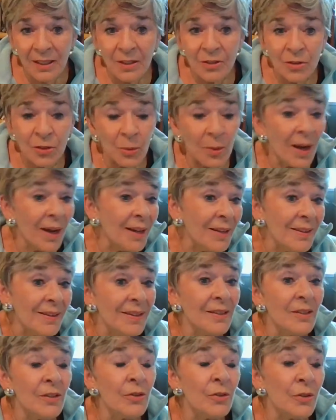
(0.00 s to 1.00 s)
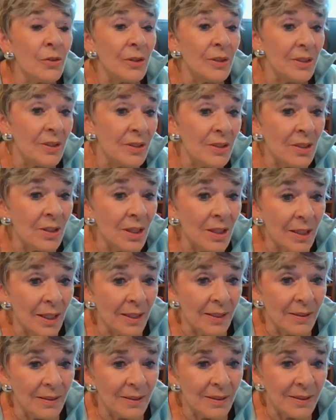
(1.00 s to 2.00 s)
so I think you're going to die.